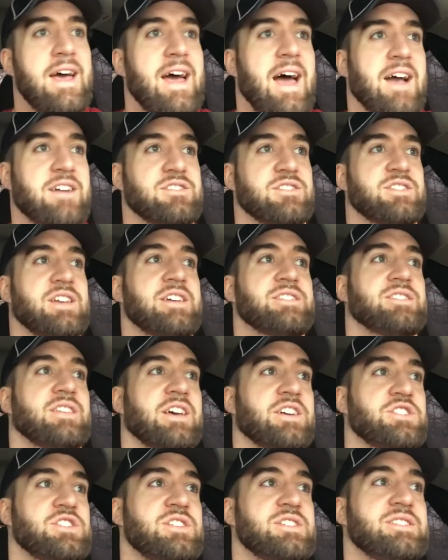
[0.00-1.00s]
Exercise
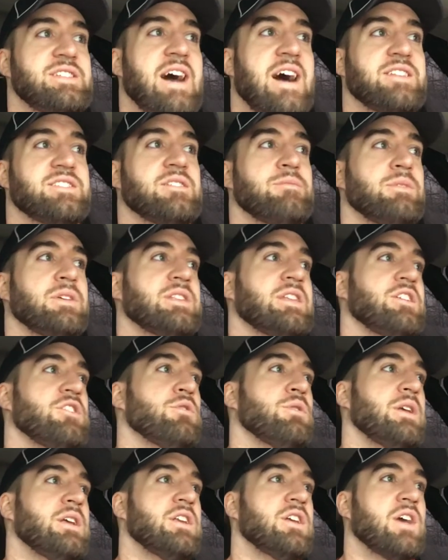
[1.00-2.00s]
selection is not something that
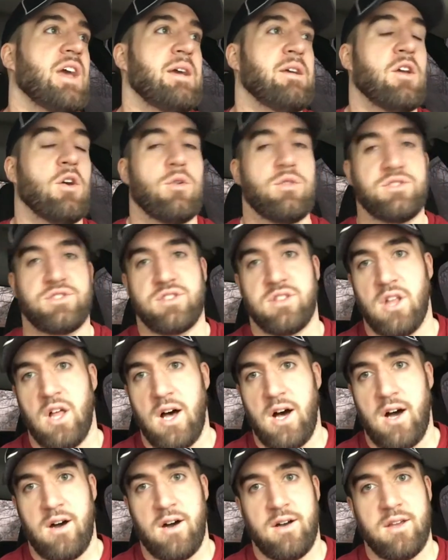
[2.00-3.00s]
you need to go
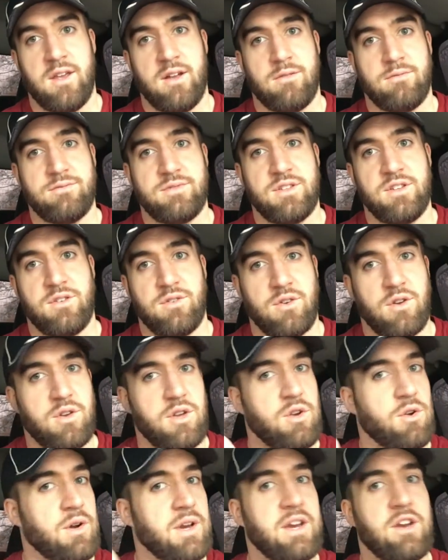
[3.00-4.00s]
to you
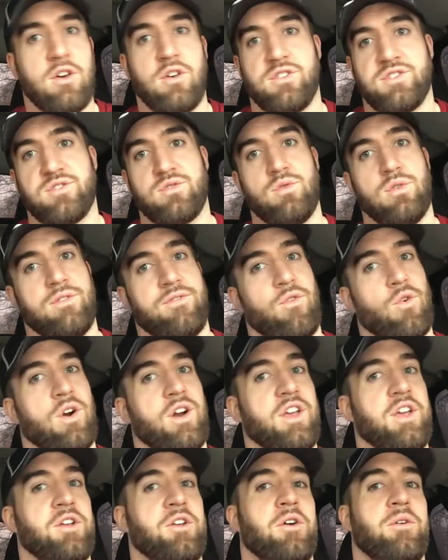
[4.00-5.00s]
don't need to go to school
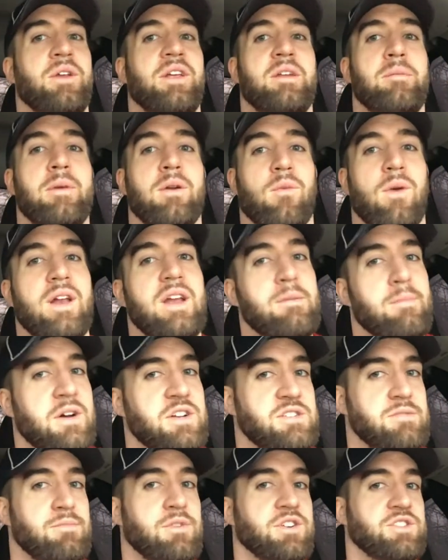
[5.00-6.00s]
for it. You don't need to be reading a
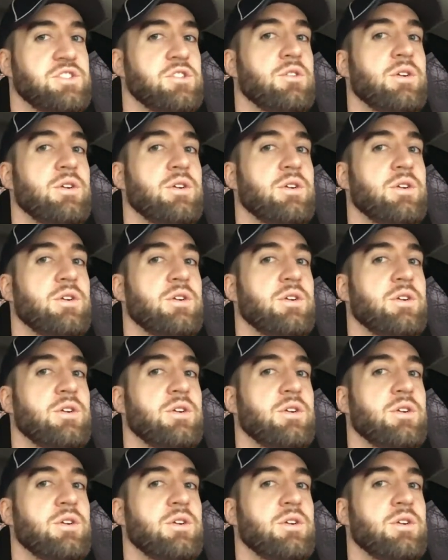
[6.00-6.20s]
bunch of books.